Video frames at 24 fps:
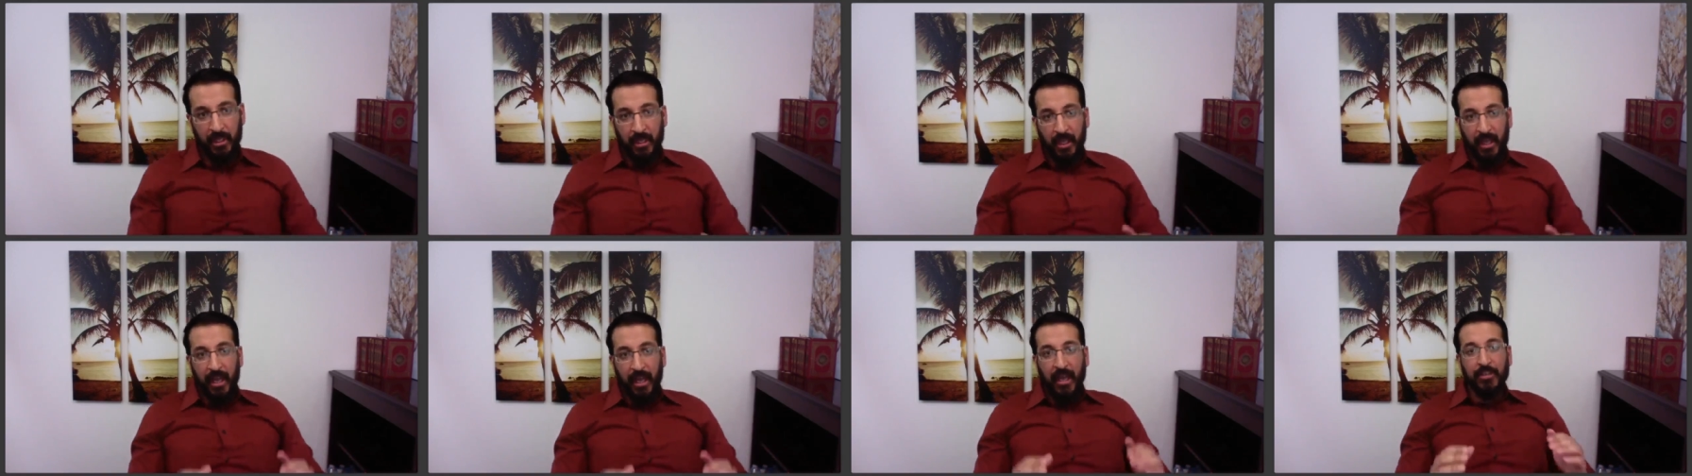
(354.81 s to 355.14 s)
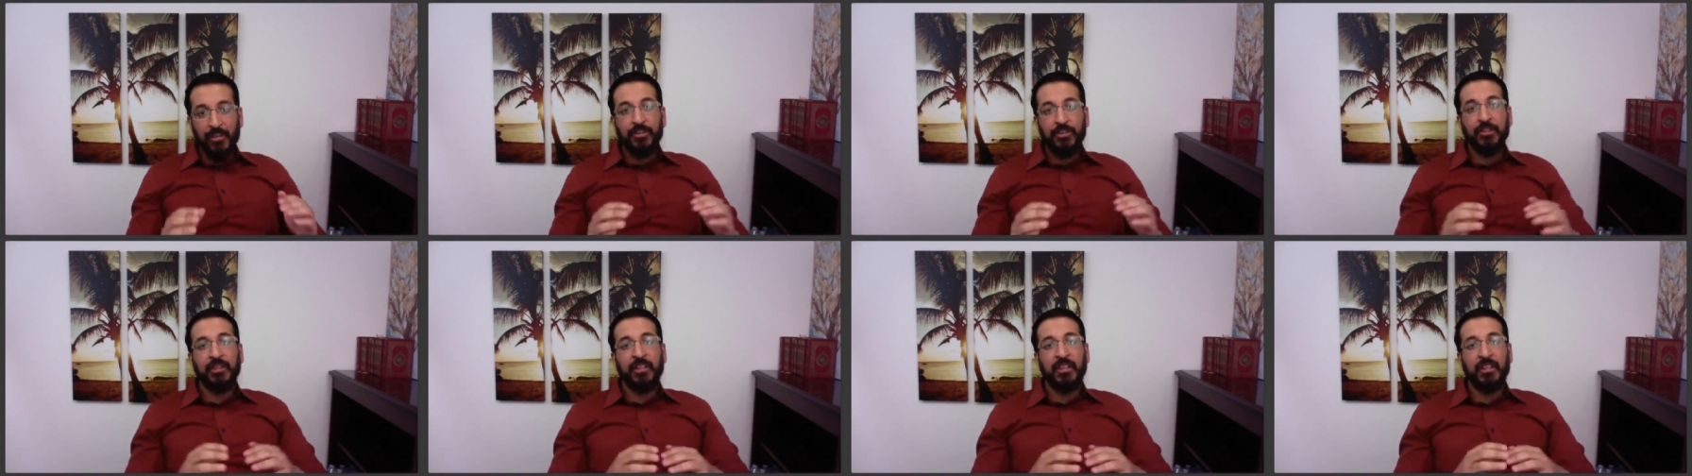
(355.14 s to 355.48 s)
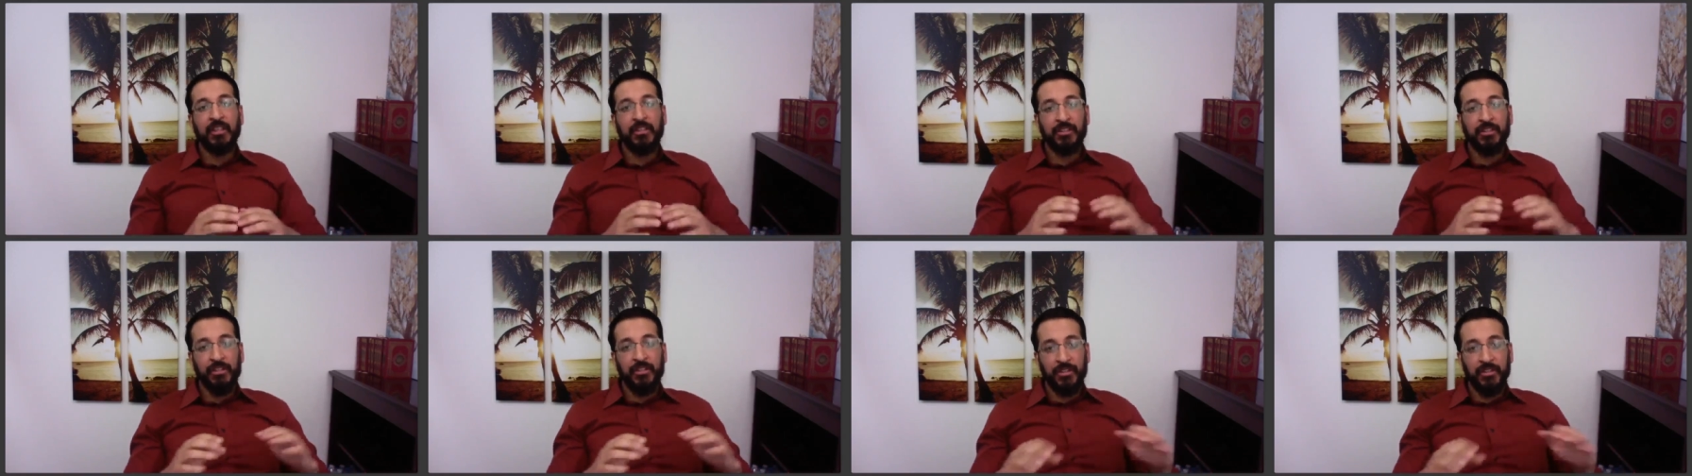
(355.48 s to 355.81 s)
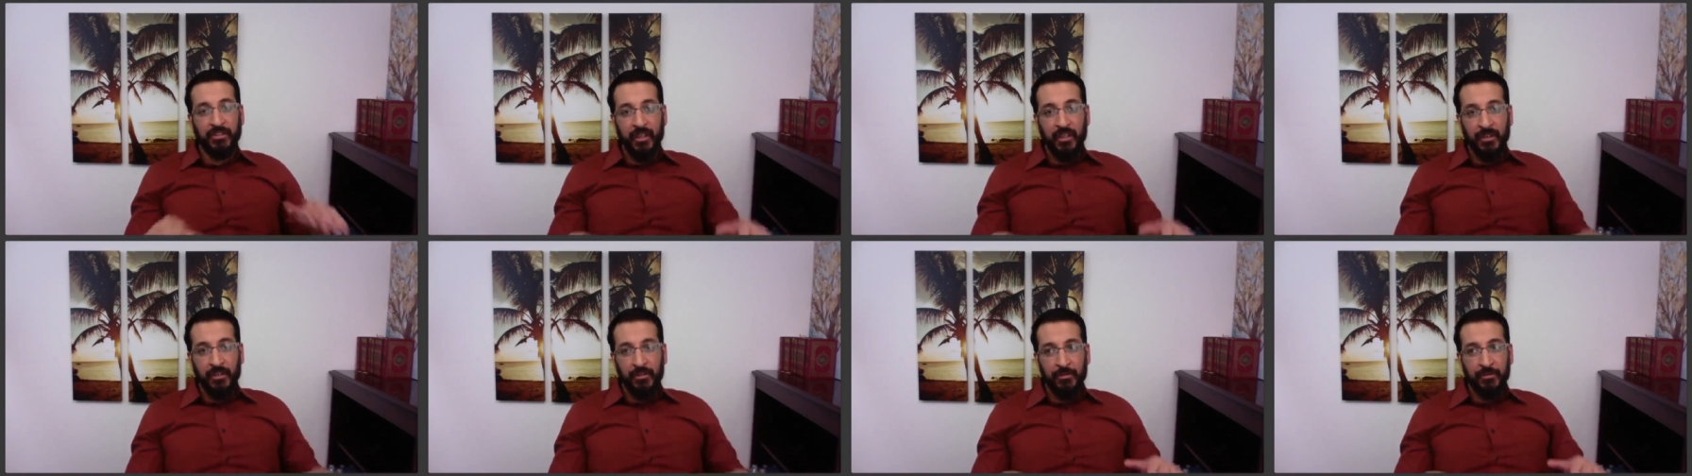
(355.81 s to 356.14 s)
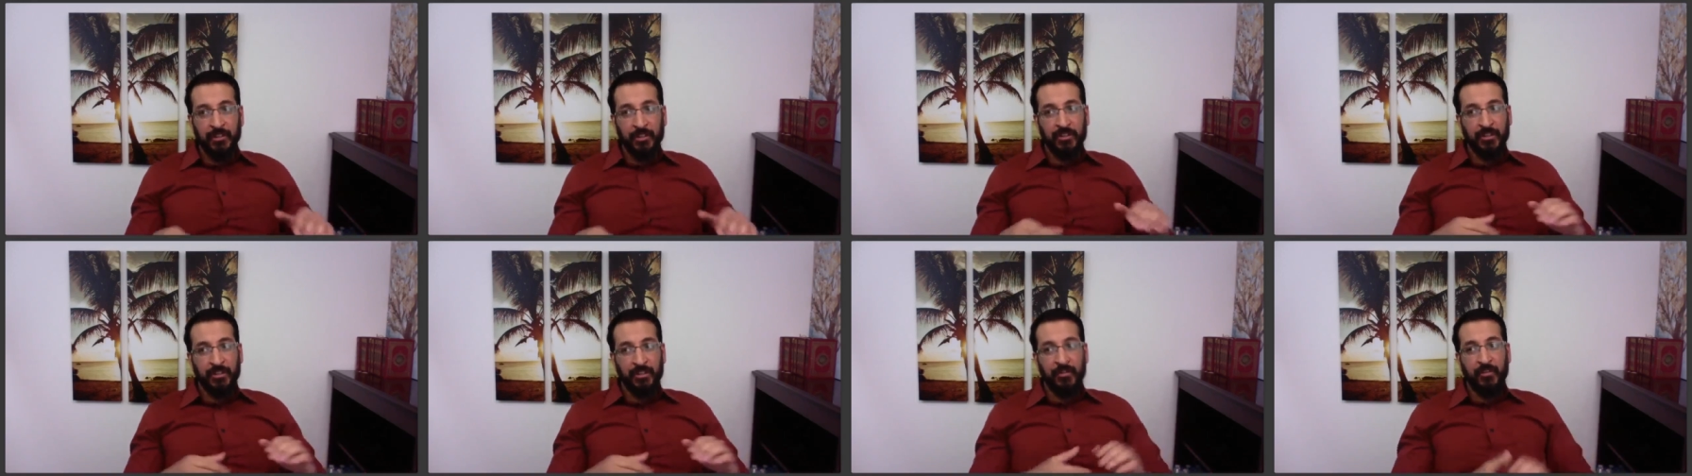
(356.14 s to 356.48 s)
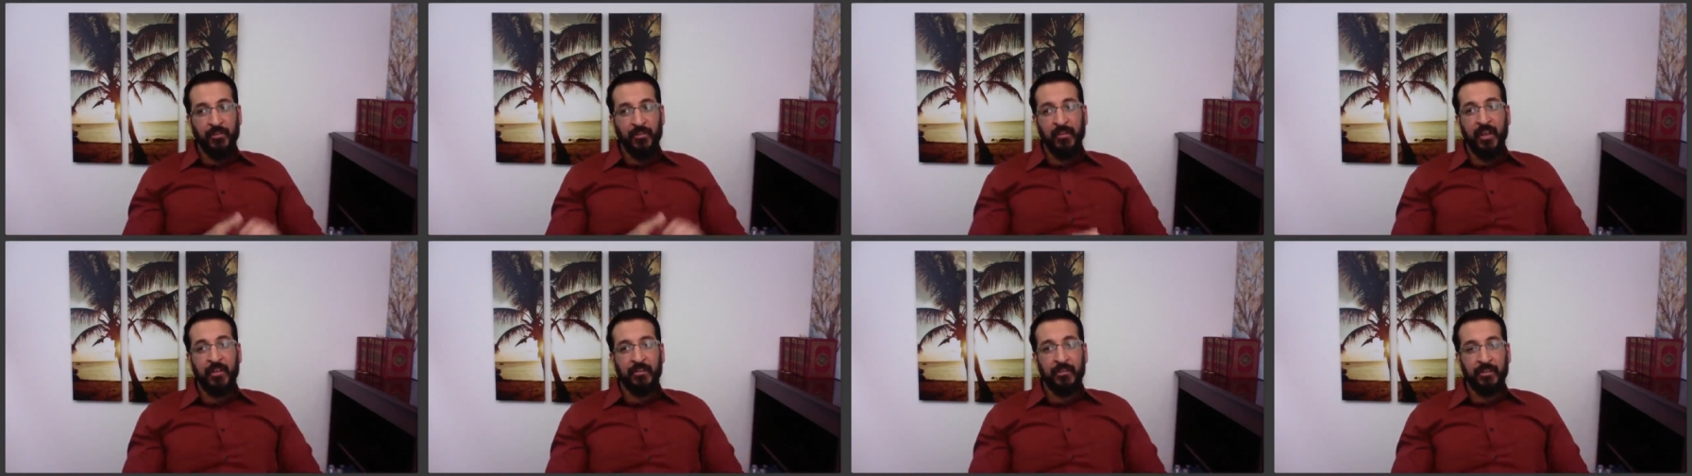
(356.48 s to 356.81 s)
entering into the southern region of the
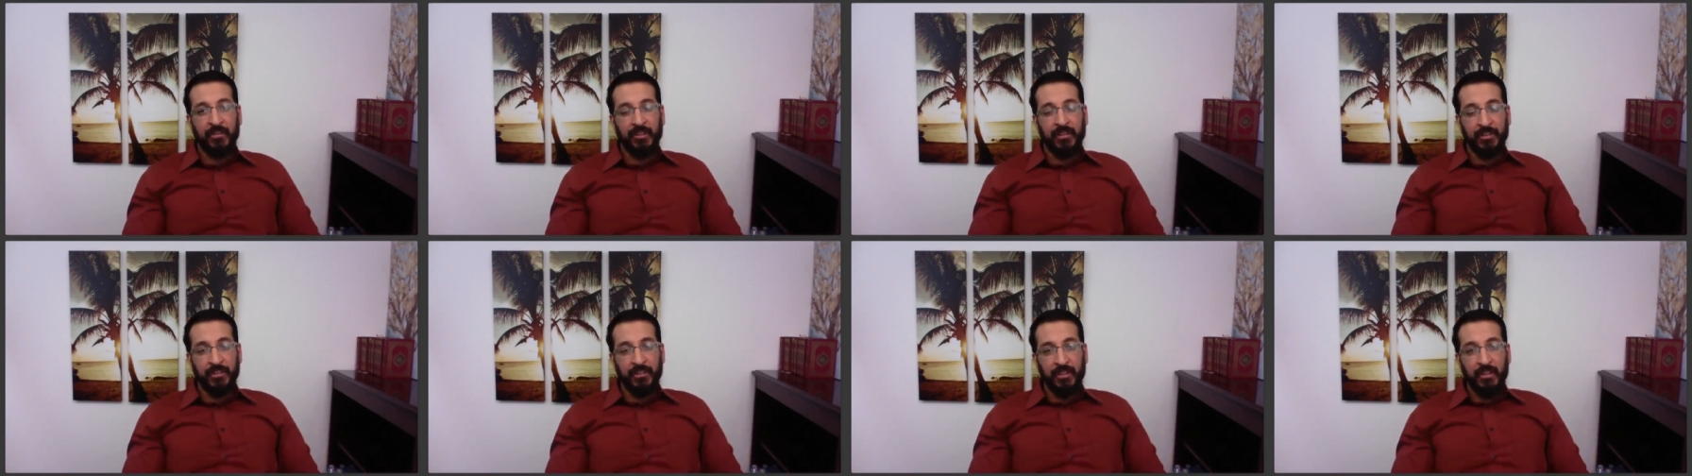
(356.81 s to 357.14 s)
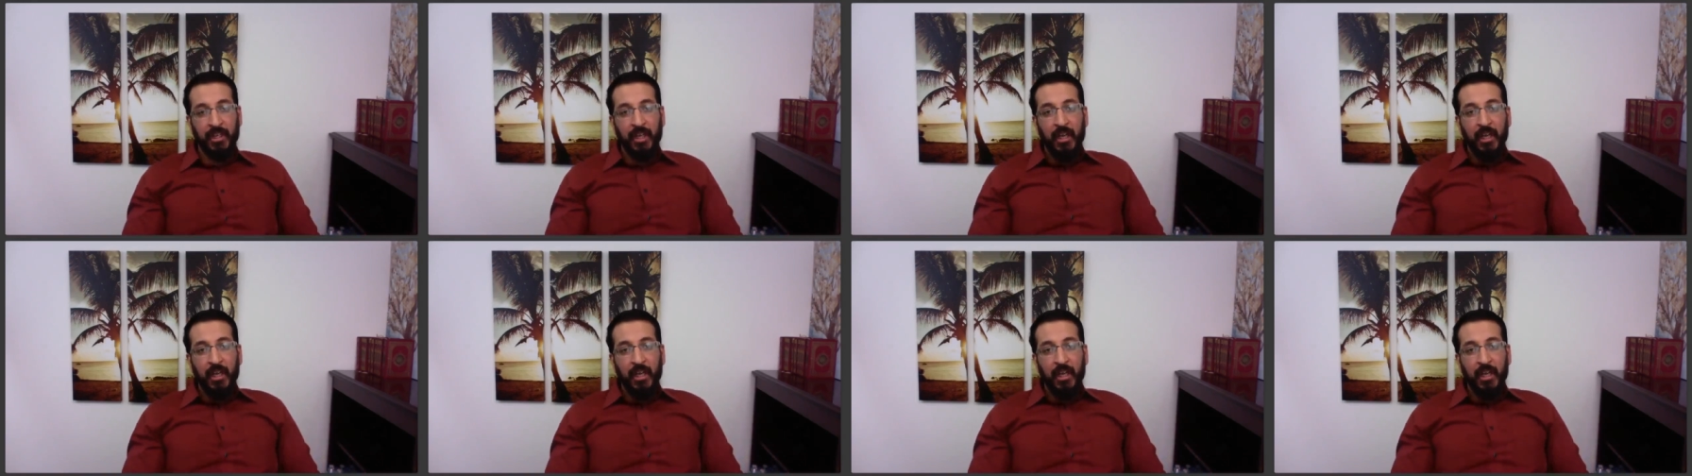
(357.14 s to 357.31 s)
Netherlands.